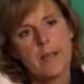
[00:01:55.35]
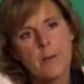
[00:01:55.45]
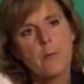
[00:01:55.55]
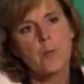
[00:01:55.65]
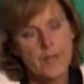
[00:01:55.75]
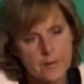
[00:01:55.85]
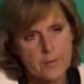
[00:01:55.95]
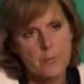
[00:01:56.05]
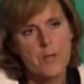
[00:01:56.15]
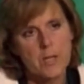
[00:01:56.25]
when
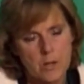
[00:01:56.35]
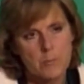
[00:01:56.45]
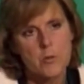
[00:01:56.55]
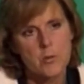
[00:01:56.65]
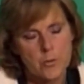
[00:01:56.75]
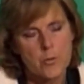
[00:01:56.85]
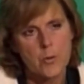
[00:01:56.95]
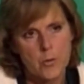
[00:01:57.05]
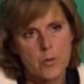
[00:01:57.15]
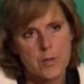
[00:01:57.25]
we come to New
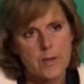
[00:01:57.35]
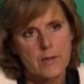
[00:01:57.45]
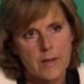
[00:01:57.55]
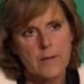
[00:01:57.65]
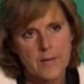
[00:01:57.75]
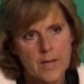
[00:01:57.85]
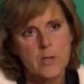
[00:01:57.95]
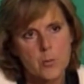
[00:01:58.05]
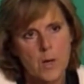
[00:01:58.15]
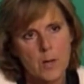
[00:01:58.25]
York. And that
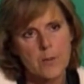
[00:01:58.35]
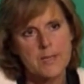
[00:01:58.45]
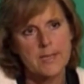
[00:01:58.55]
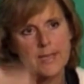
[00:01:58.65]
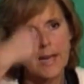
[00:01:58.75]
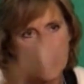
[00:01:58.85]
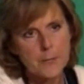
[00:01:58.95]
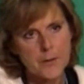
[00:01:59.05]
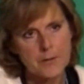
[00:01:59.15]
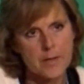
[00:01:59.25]
is why we think
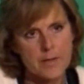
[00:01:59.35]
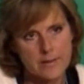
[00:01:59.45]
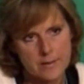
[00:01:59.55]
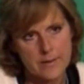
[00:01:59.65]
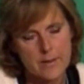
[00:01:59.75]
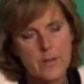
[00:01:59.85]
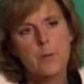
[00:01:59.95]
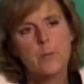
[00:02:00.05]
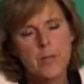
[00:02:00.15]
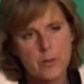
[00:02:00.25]
after that,
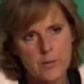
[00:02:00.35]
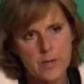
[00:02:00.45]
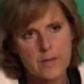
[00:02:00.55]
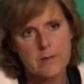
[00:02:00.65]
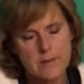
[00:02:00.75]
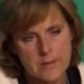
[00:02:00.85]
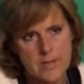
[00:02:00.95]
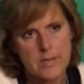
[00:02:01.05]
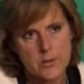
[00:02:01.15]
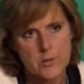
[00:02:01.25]
we could then
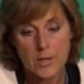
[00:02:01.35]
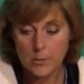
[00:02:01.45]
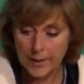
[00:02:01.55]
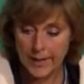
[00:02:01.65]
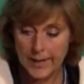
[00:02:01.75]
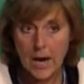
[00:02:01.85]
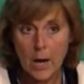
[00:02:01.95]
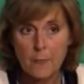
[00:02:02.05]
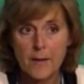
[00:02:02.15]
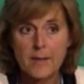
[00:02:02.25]
start to say, okay,
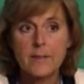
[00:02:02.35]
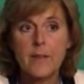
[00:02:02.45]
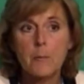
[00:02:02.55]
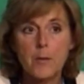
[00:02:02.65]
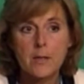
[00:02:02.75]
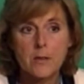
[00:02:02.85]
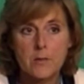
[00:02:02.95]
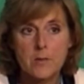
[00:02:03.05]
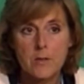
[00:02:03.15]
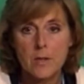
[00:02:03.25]
how far did that
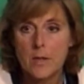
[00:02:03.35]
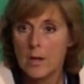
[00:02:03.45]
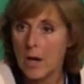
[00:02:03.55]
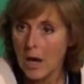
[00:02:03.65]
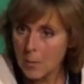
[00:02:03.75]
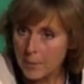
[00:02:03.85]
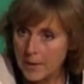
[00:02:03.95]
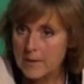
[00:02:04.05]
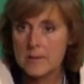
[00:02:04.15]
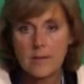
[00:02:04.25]
us? How
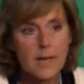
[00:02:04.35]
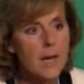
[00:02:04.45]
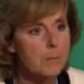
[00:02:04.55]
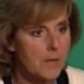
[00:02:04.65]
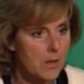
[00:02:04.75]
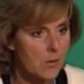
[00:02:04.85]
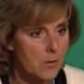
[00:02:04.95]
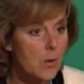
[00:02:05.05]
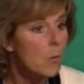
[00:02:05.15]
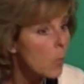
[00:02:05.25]
big is the gap now?
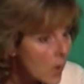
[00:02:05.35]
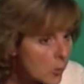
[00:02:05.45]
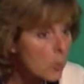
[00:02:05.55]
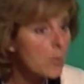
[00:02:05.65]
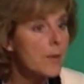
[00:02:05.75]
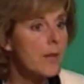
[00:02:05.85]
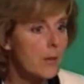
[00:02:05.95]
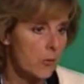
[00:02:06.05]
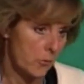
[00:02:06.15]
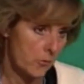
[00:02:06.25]
What do we
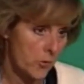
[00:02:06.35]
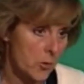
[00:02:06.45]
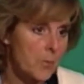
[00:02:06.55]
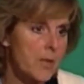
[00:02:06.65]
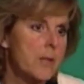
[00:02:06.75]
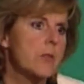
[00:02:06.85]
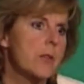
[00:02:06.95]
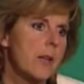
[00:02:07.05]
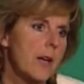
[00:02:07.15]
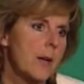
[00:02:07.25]
then do to bridge
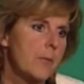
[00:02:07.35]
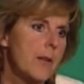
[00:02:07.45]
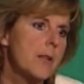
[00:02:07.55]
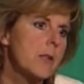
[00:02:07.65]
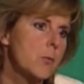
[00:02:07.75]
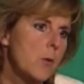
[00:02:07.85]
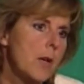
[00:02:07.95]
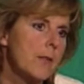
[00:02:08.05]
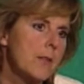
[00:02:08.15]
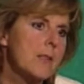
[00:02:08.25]
the gap? That is
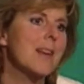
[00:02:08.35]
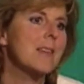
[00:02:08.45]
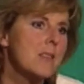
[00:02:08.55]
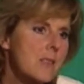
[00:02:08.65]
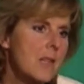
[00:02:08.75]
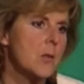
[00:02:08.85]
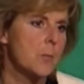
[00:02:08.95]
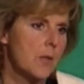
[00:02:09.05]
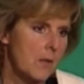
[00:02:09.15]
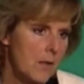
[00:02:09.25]
why this
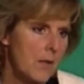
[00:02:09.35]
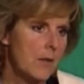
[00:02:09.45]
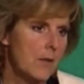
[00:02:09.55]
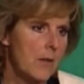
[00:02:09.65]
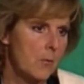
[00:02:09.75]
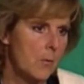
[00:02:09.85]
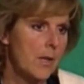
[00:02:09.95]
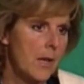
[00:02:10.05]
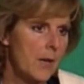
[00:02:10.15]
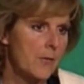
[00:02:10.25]
assessment that
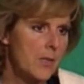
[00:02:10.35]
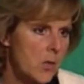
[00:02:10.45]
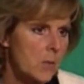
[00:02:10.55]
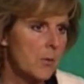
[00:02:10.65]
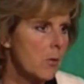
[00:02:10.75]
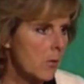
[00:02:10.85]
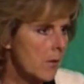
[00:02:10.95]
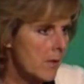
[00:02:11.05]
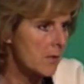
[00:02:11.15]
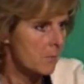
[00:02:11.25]
we have, this
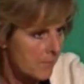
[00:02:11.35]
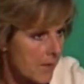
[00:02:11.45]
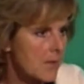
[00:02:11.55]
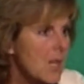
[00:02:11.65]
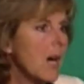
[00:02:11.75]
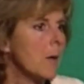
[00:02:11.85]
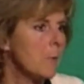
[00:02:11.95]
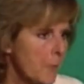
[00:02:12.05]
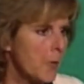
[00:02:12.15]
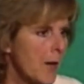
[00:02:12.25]
component, this time
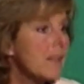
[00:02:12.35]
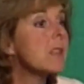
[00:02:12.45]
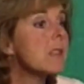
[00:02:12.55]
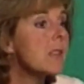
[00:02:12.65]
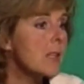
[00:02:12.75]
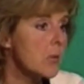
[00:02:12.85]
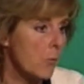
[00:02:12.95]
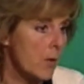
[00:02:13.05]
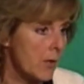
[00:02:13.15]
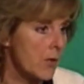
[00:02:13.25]
for assess
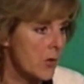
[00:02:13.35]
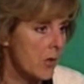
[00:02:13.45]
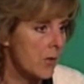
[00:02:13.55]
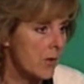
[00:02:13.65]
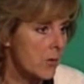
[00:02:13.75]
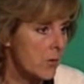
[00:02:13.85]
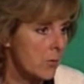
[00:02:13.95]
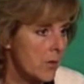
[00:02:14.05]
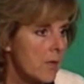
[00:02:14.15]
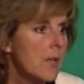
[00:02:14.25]
what each other is
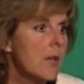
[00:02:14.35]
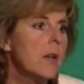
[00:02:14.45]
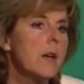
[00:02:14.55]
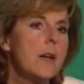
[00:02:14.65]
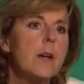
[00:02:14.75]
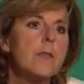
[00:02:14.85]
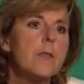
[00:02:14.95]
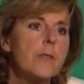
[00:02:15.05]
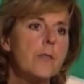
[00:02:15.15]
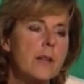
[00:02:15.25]
doing,
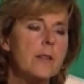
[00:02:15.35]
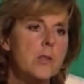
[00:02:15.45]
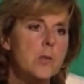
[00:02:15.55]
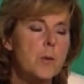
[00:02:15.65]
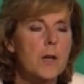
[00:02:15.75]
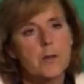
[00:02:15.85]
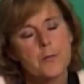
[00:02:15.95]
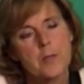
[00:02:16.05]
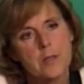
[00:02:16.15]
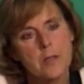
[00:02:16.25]
that is part
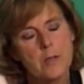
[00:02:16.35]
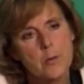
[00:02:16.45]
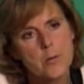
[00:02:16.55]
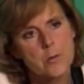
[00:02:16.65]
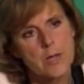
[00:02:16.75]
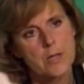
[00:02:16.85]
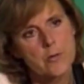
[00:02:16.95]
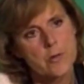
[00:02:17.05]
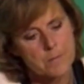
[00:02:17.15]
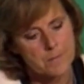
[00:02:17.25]
of the EU strategy.